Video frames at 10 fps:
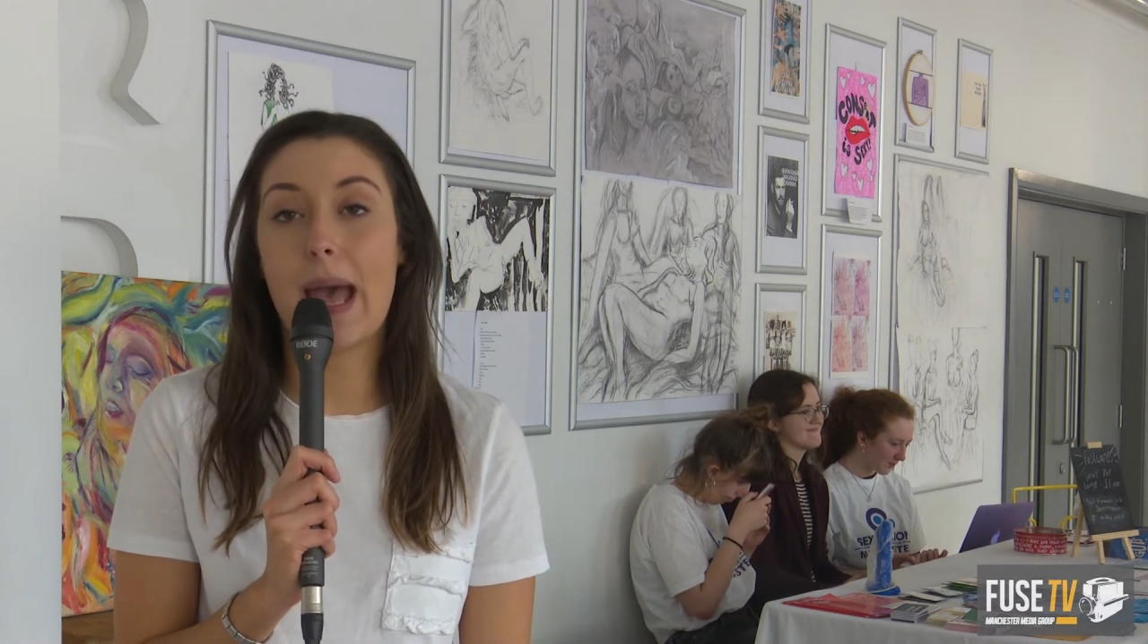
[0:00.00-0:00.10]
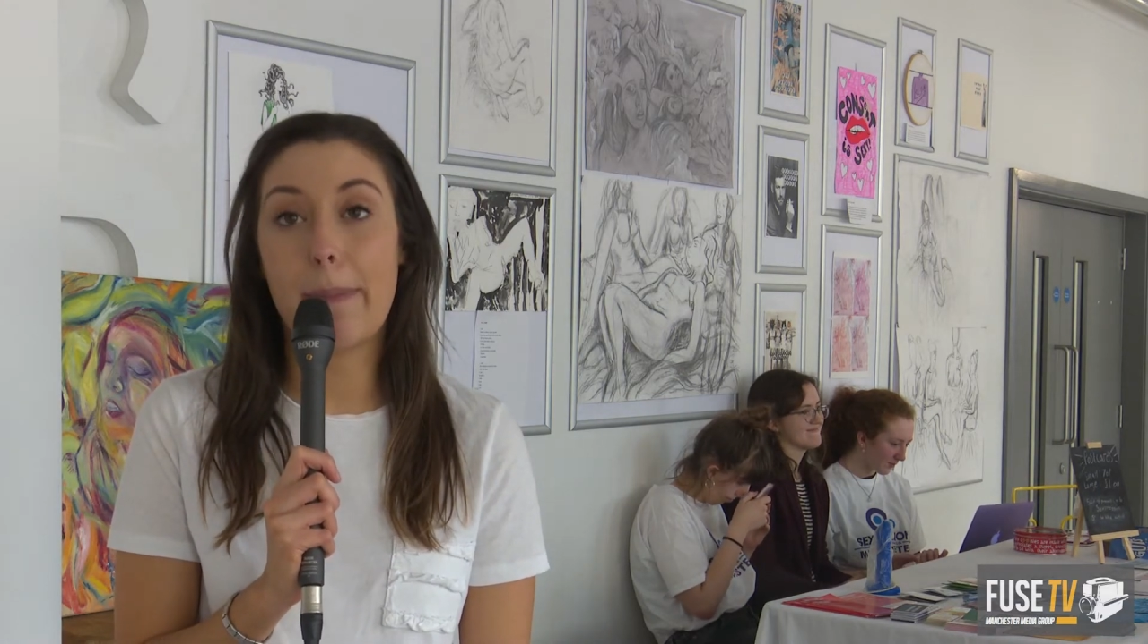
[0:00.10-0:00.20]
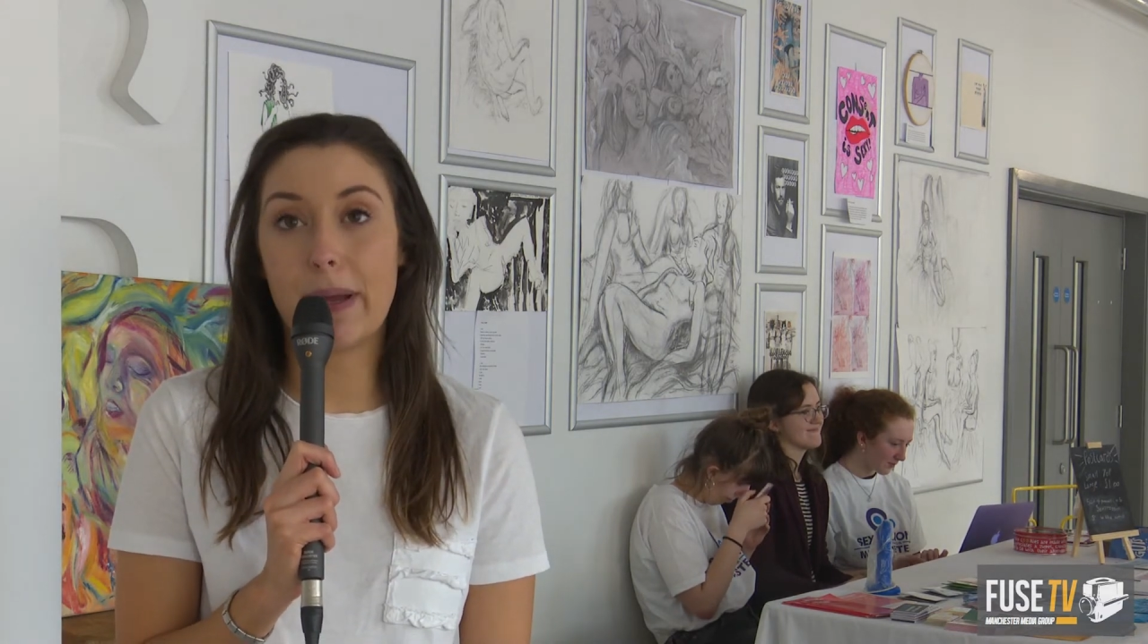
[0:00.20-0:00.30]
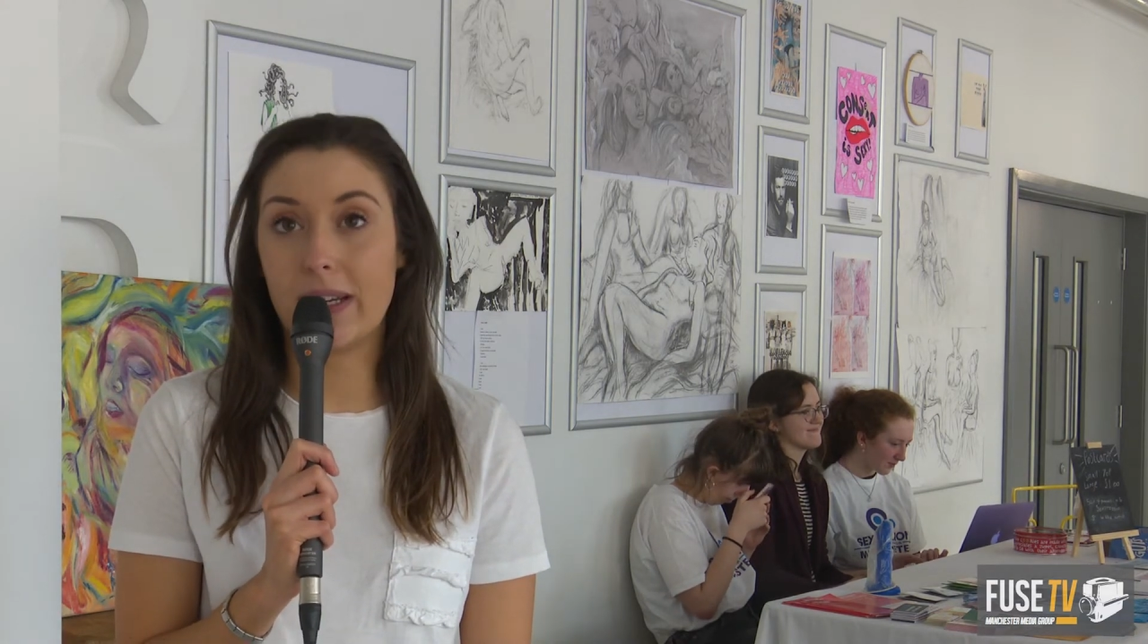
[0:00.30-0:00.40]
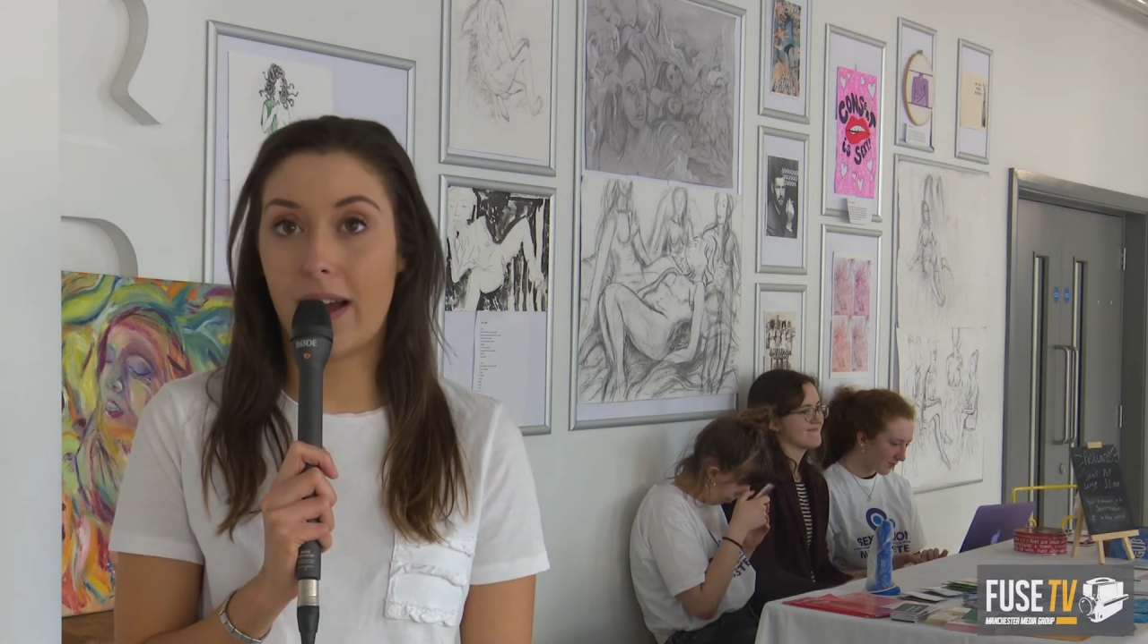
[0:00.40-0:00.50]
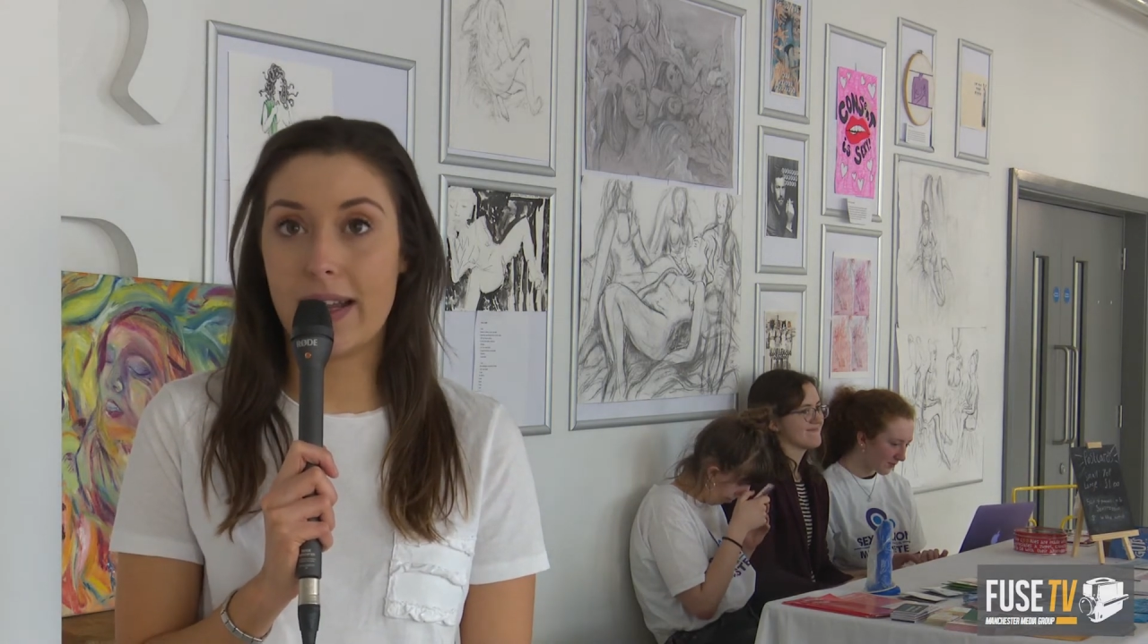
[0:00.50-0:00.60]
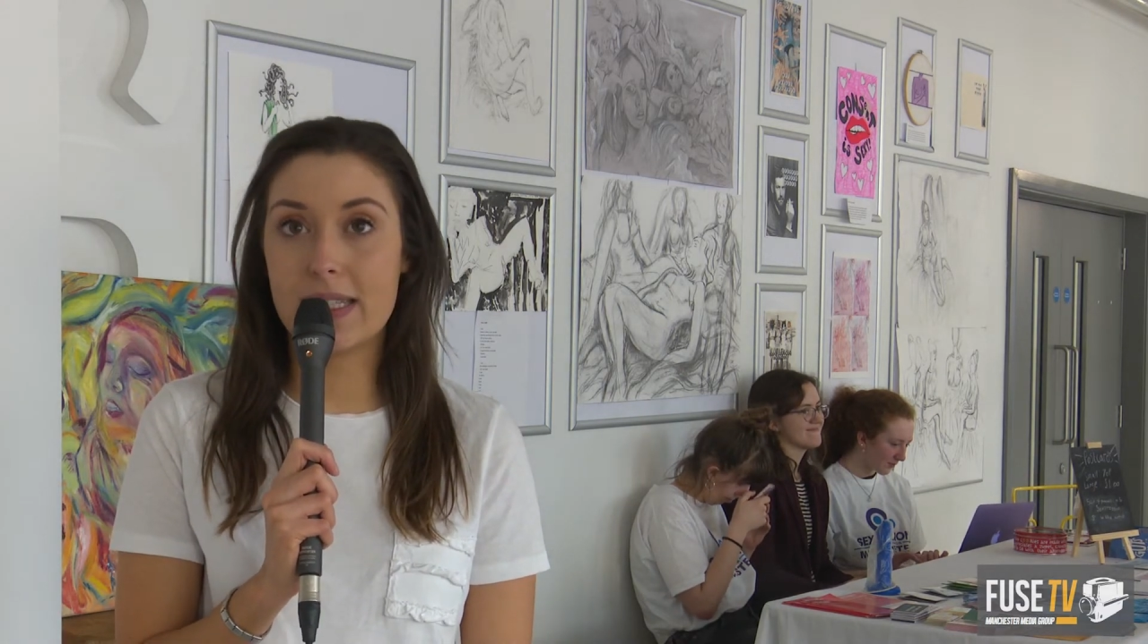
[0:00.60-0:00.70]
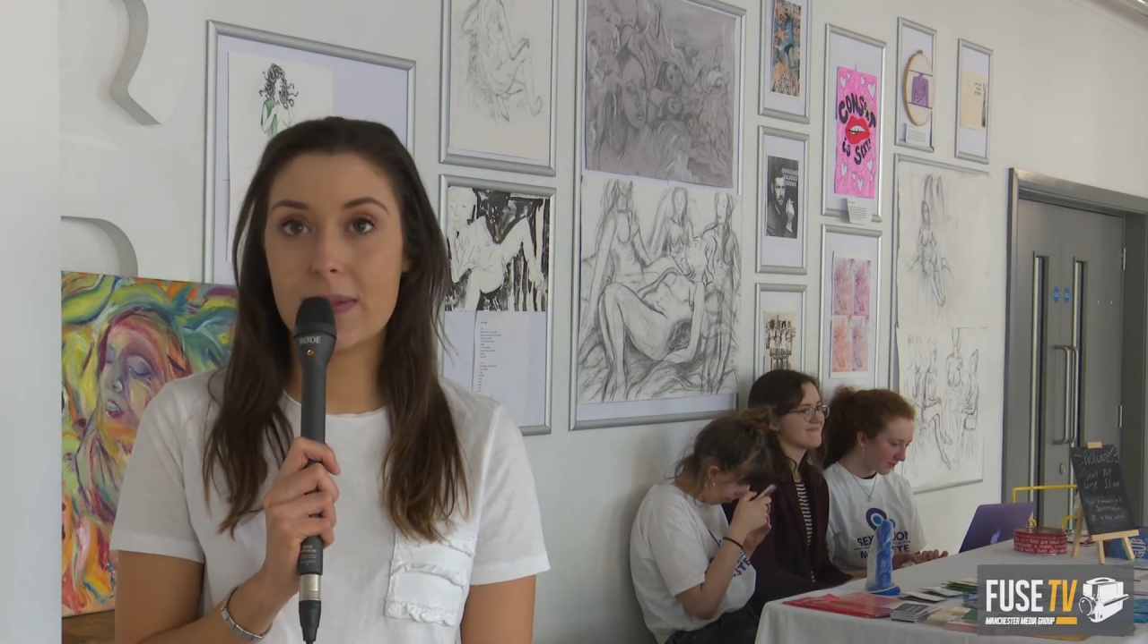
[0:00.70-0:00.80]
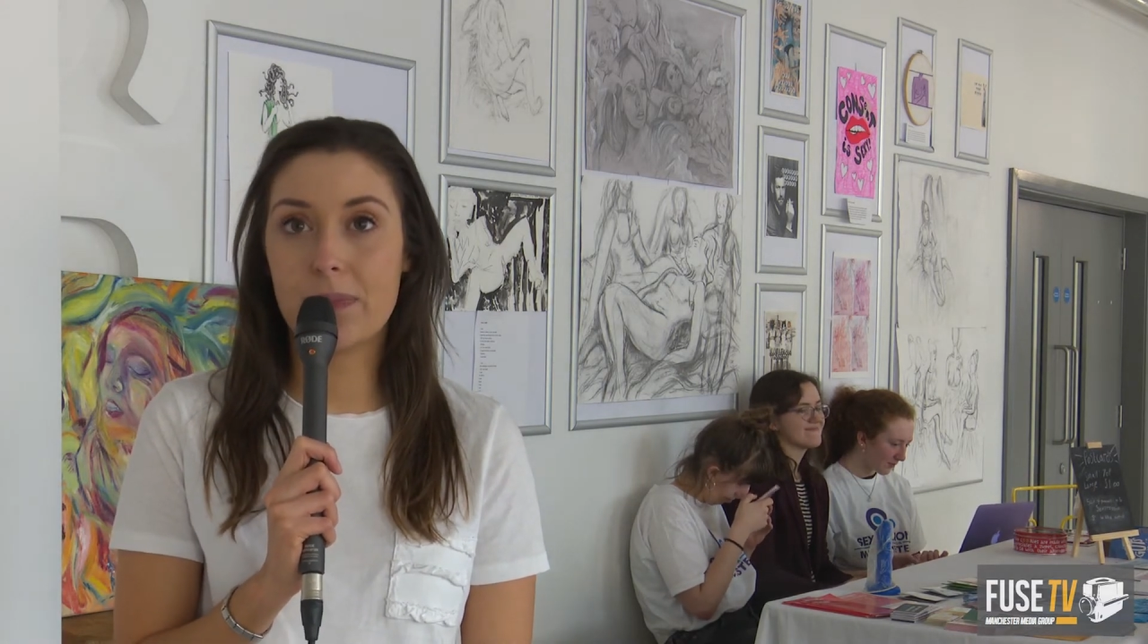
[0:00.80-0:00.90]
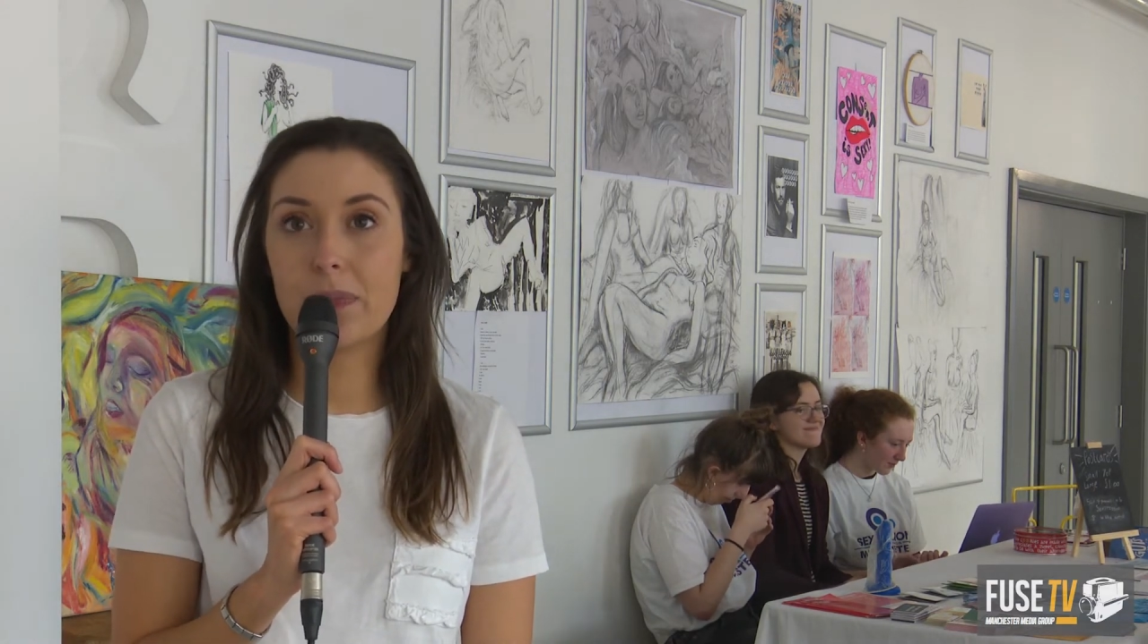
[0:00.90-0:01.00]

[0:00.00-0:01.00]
epic night.